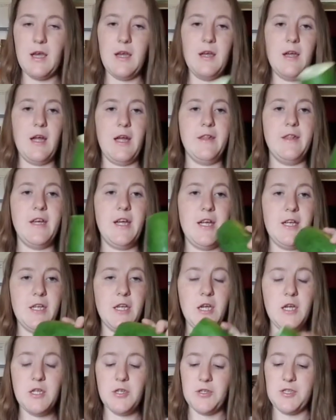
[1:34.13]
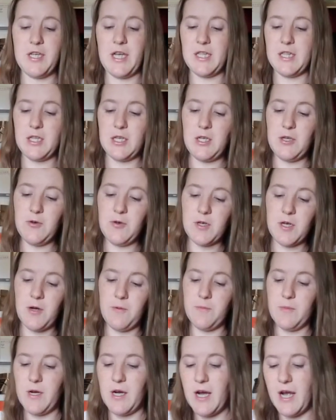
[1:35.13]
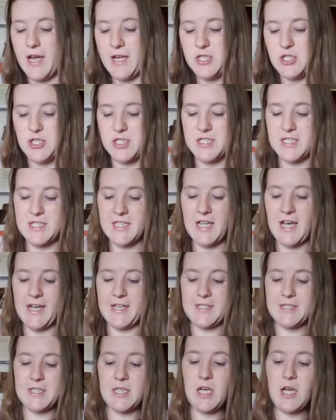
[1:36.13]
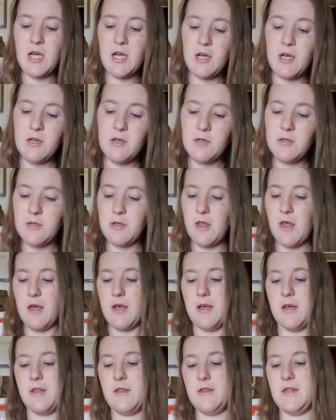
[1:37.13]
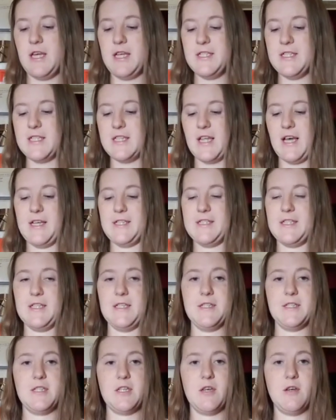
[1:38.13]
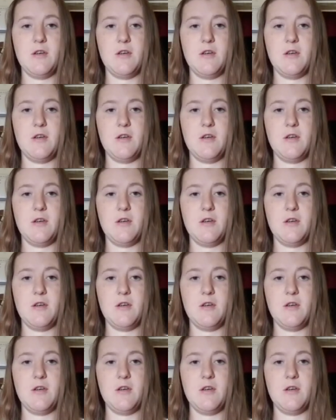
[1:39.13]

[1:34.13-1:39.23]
And then you'll take the cucumber and just slice thin slices.